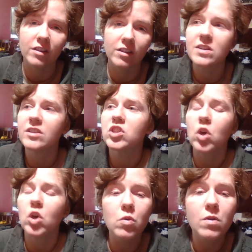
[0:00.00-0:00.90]
It's
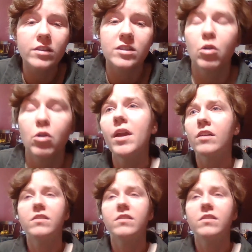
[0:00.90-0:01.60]
so beyond